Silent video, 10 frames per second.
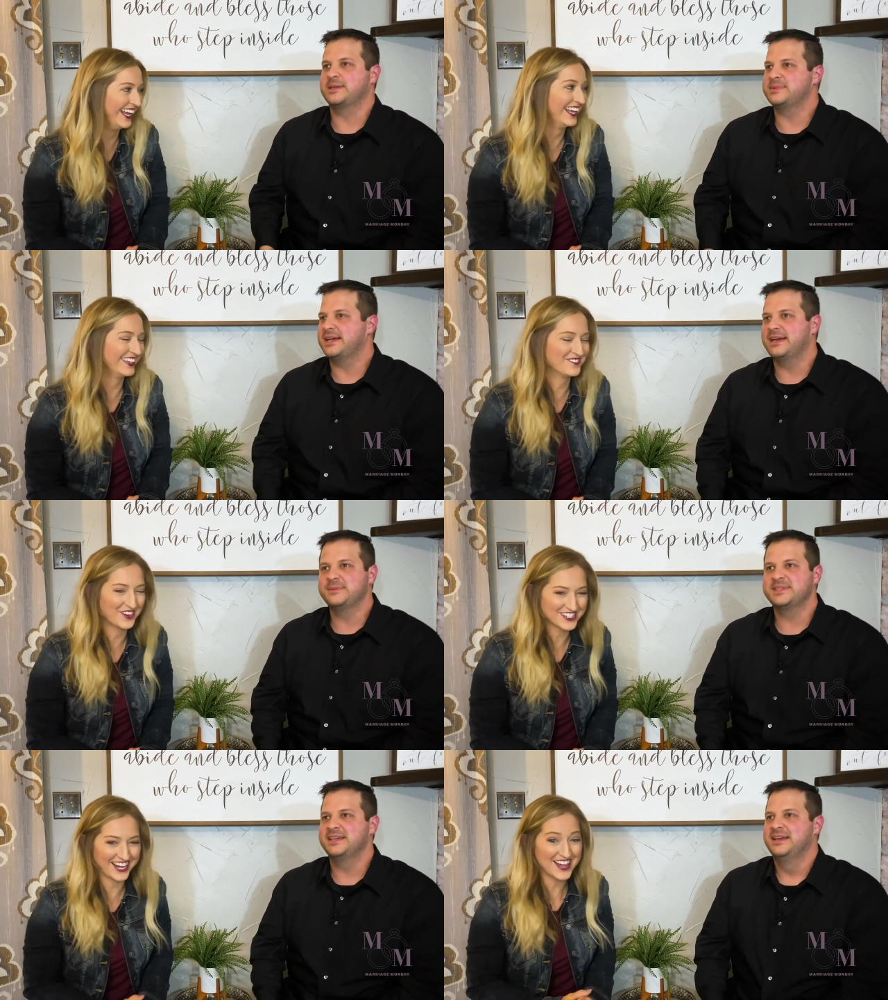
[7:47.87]

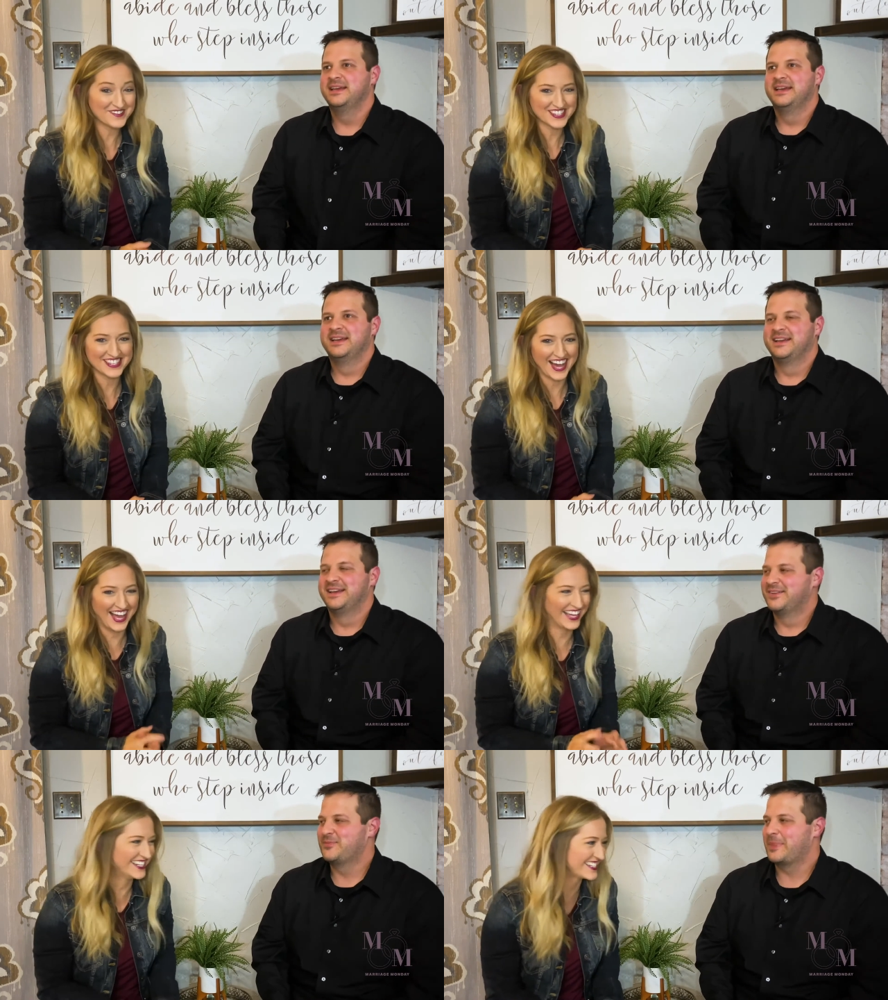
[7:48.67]
Speaker 1: Sometimes
Speaker 2: more times than
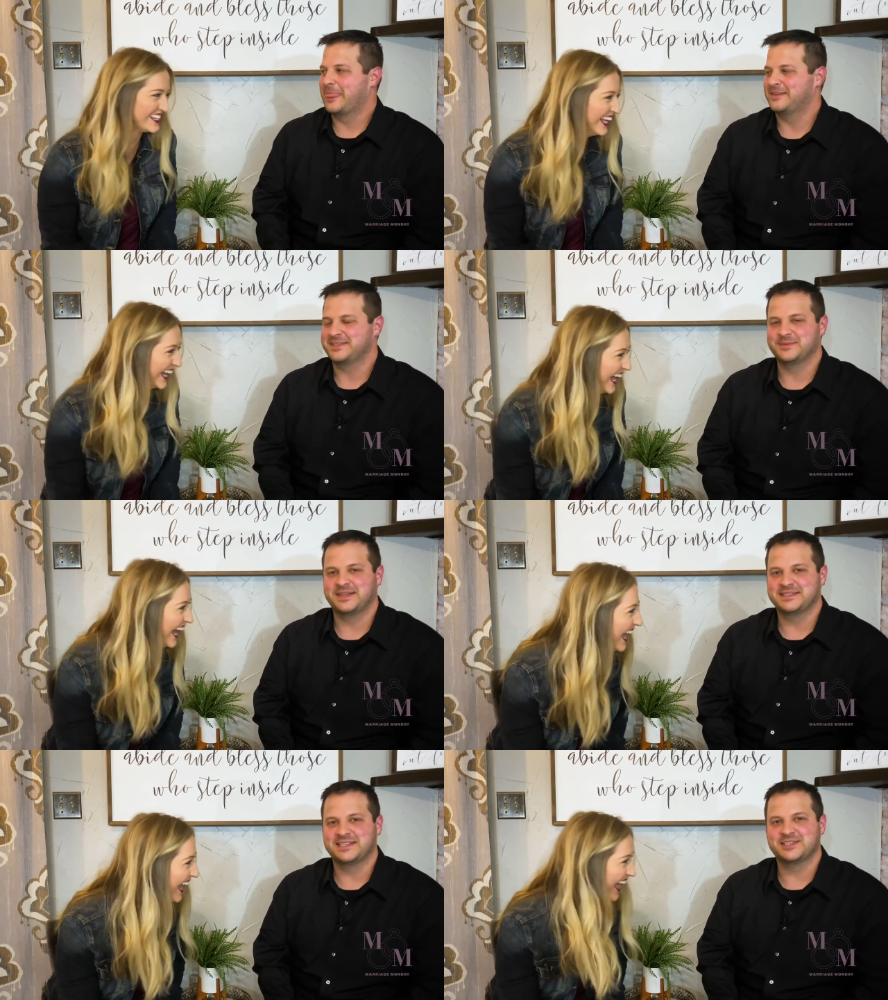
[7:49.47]
not.
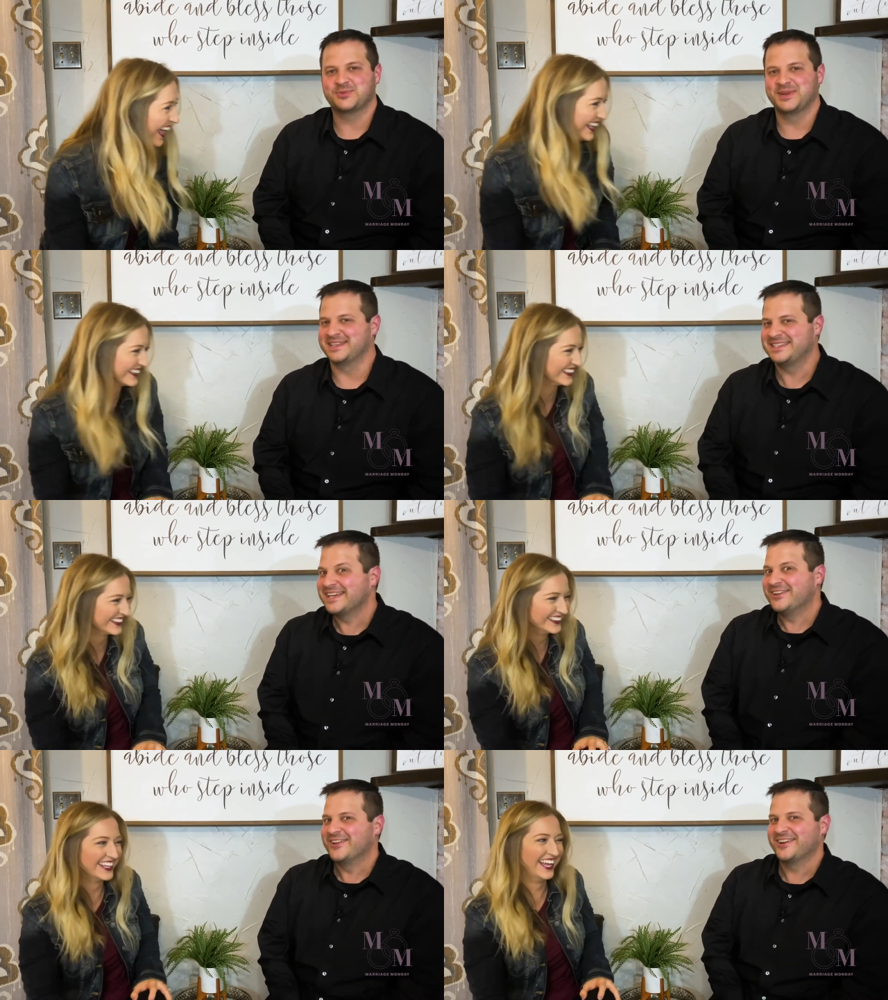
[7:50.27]
Speaker 1: sometimes I just want to
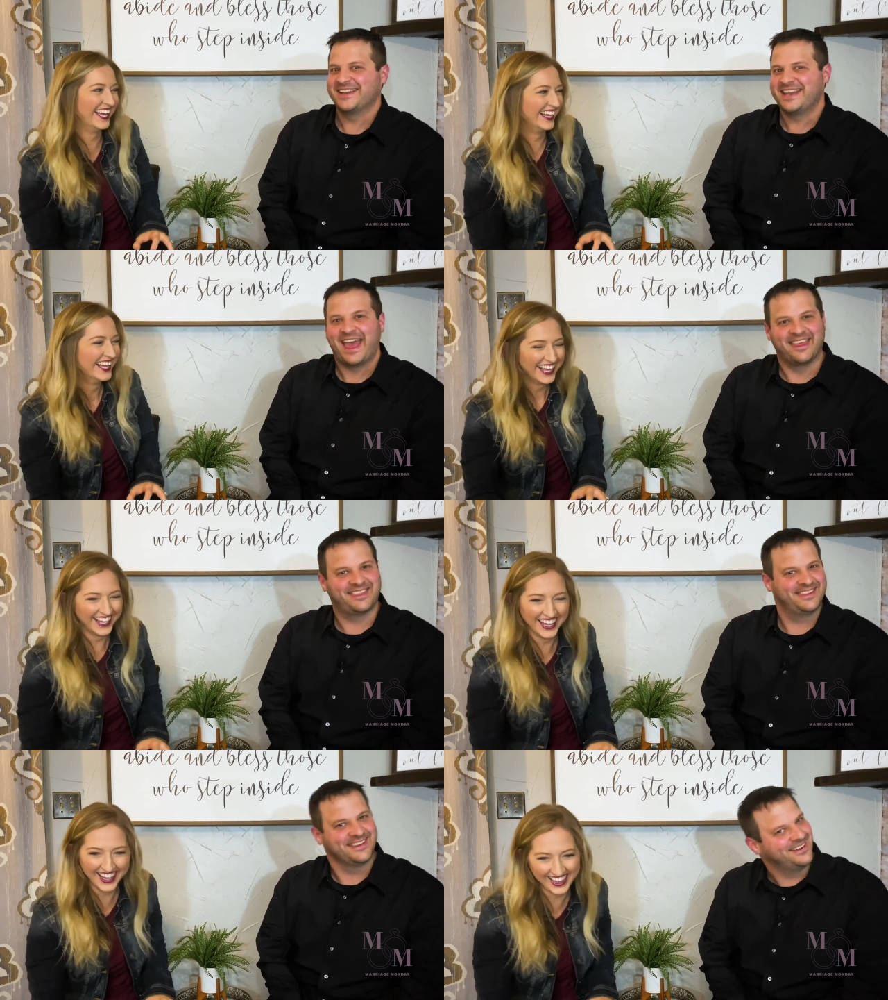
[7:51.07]
tickle her to death.
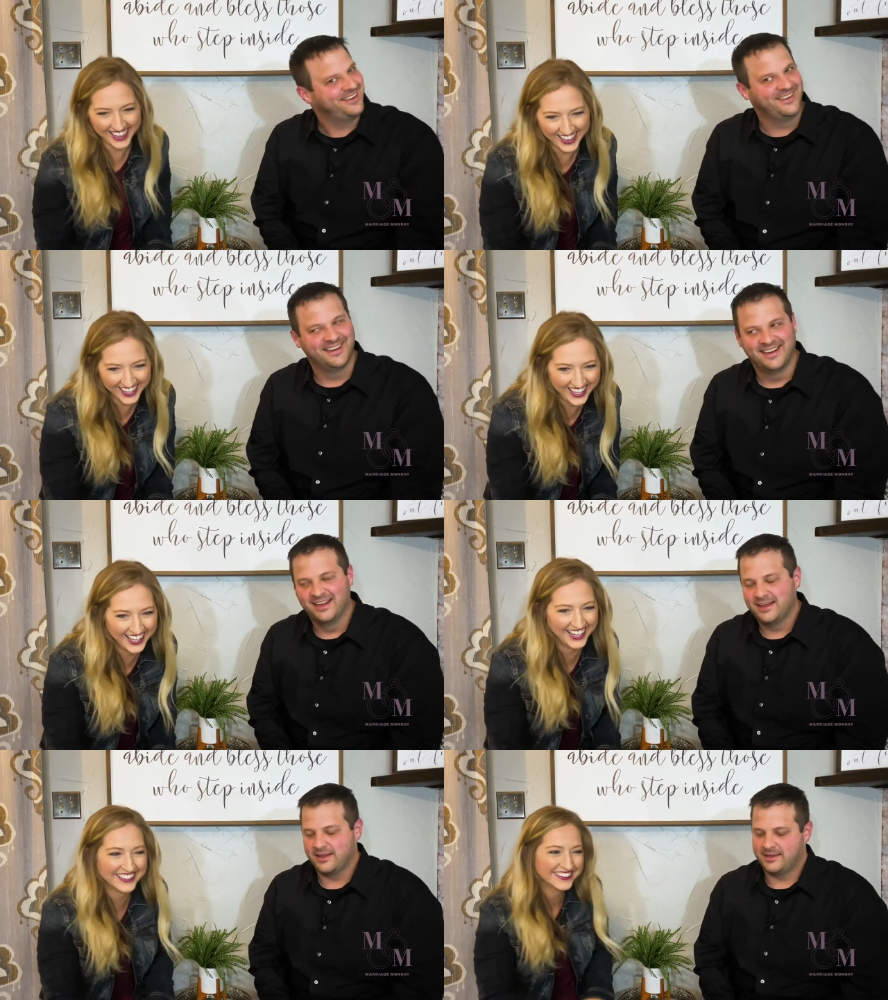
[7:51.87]
You know.
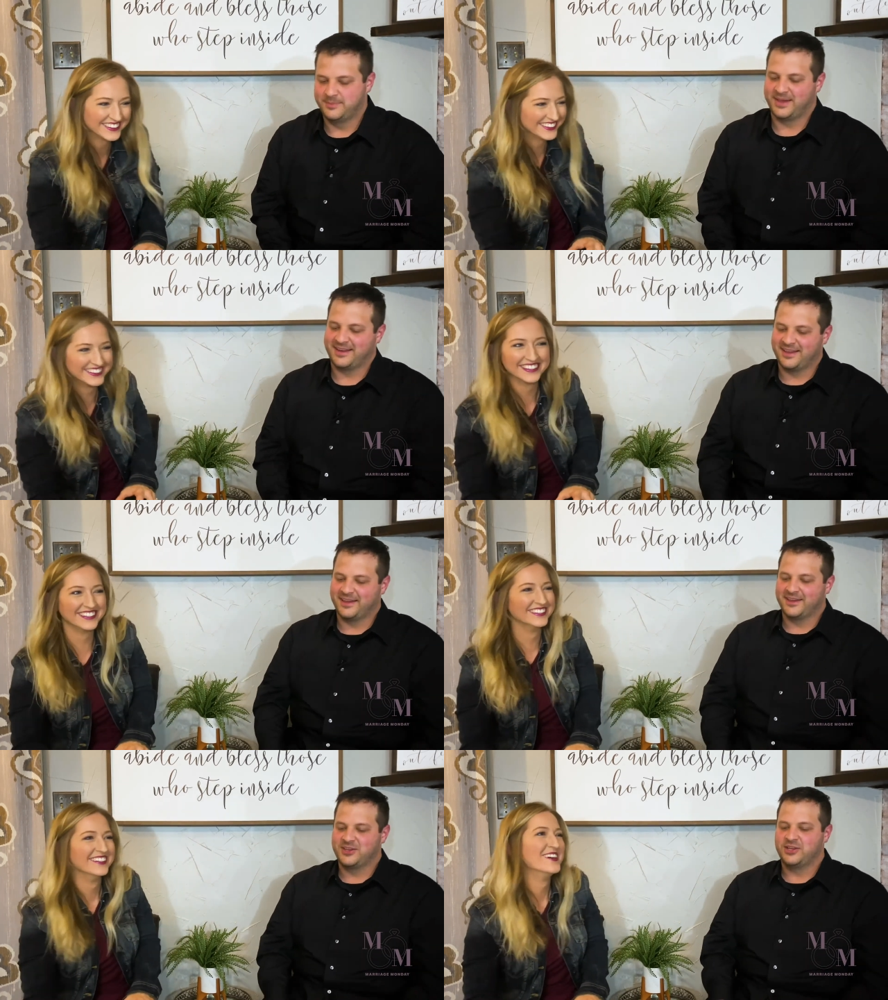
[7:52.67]
But uh,
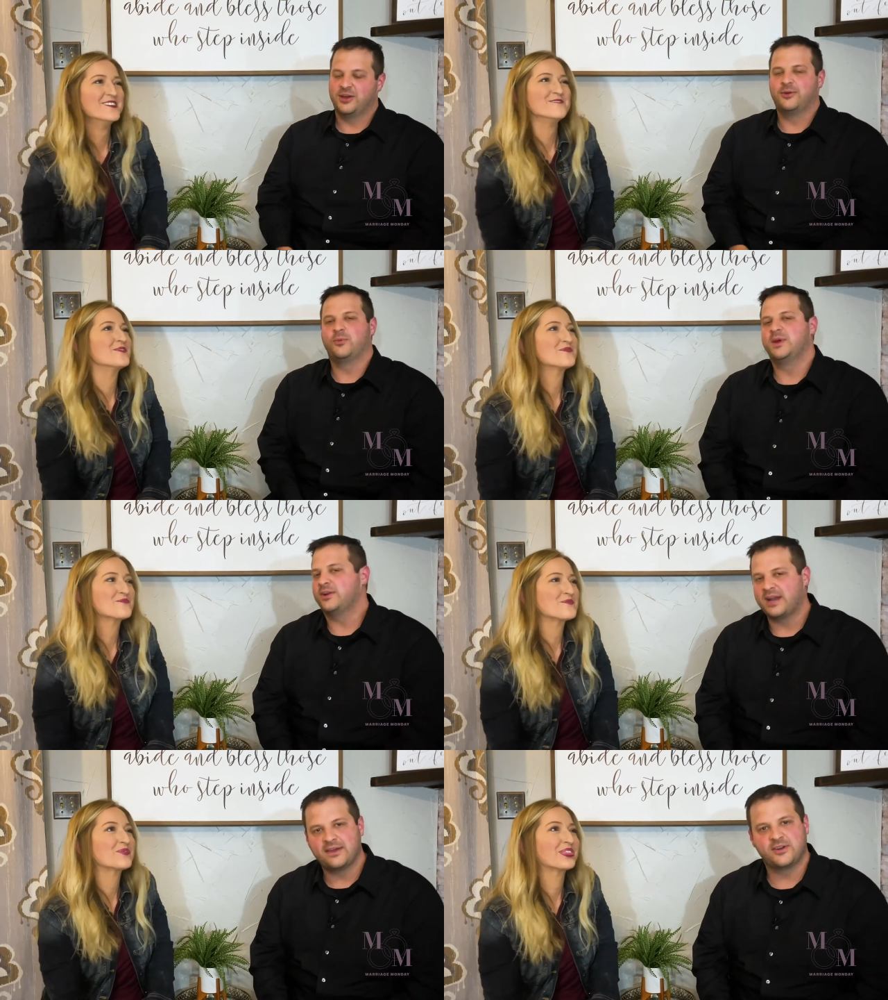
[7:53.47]
you know, we don't
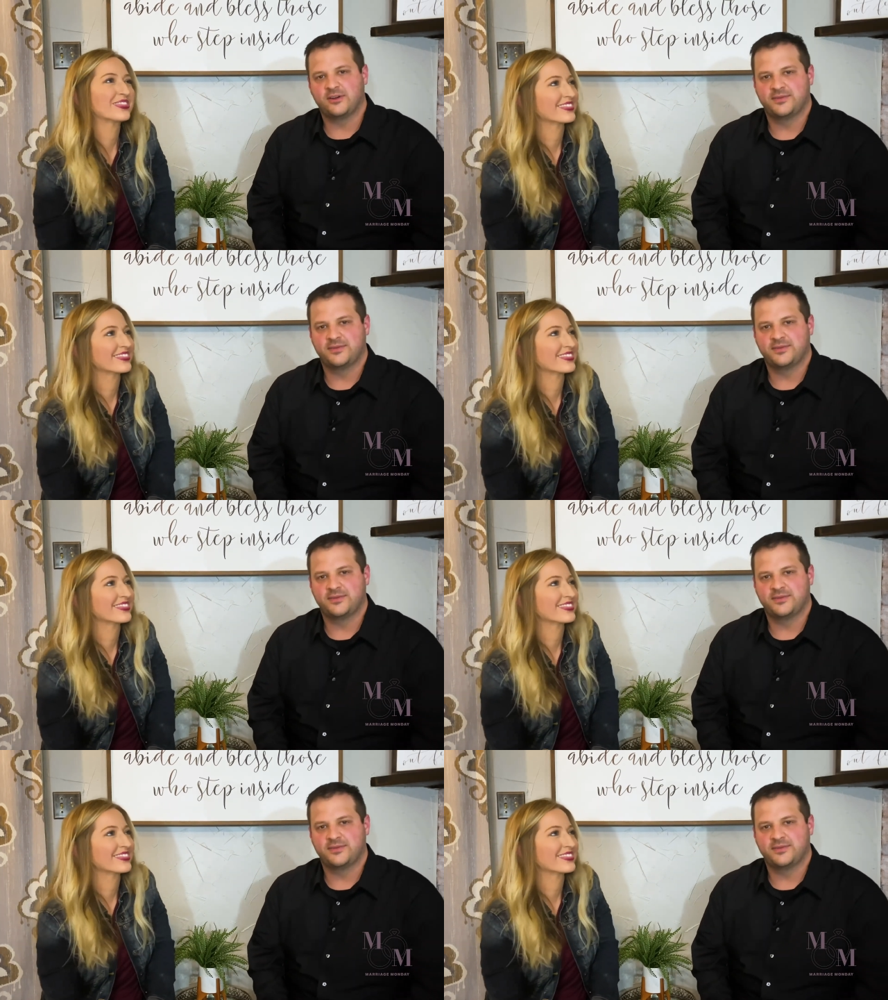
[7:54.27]
have it all